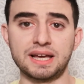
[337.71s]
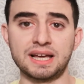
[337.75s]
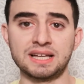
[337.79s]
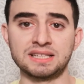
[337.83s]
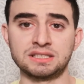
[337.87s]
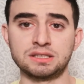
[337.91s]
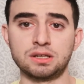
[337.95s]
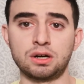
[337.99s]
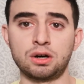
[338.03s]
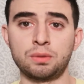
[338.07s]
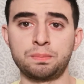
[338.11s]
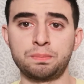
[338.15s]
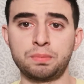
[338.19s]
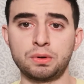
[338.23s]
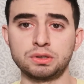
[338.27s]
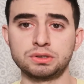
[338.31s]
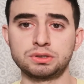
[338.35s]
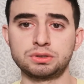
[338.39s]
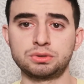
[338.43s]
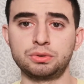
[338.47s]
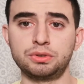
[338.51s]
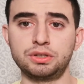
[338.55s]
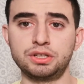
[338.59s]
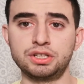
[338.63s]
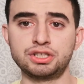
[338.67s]
as
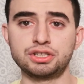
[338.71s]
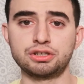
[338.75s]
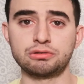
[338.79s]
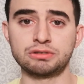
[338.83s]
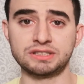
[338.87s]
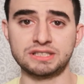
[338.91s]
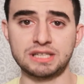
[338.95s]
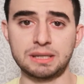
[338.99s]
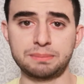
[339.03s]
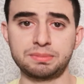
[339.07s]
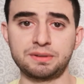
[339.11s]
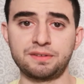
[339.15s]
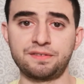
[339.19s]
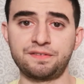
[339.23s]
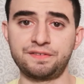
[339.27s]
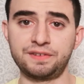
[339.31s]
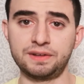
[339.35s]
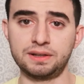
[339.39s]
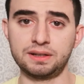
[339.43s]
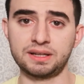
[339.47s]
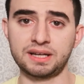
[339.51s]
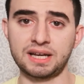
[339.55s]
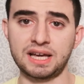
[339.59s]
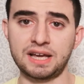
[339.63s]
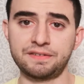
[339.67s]
opposed to each receptive
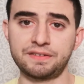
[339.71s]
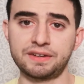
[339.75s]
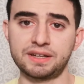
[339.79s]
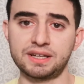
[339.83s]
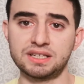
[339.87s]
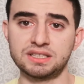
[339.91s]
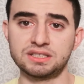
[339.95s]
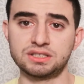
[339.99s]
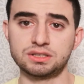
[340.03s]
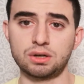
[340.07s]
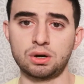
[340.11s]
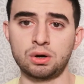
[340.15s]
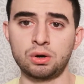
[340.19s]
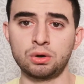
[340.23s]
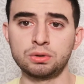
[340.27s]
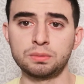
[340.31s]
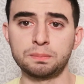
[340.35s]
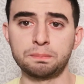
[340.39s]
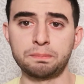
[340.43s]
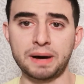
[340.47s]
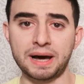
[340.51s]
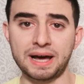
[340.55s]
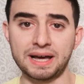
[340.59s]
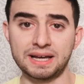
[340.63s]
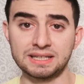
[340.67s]
field having its
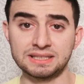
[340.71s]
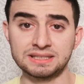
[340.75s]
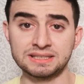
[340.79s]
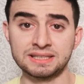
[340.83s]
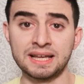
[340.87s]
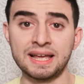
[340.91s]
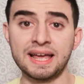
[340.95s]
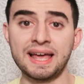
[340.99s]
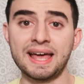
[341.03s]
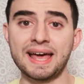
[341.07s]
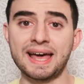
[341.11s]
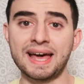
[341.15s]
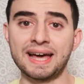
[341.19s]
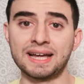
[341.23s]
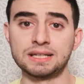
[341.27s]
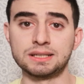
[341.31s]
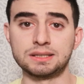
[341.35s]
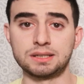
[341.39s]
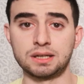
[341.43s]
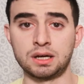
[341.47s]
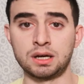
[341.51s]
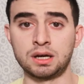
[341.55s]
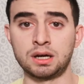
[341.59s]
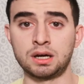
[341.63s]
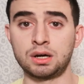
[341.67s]
own bias and
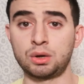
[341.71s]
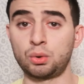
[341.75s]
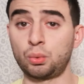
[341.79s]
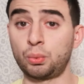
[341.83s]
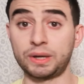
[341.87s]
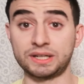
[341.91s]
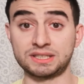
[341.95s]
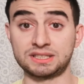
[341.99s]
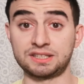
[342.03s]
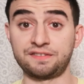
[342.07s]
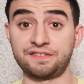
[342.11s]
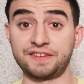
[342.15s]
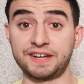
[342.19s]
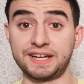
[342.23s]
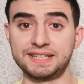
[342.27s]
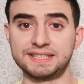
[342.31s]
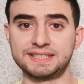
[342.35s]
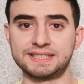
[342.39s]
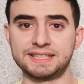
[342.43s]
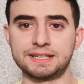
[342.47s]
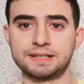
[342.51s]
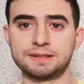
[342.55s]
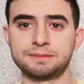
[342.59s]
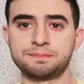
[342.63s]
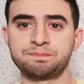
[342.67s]
vector
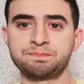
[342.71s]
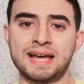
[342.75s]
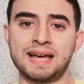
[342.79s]
weighting.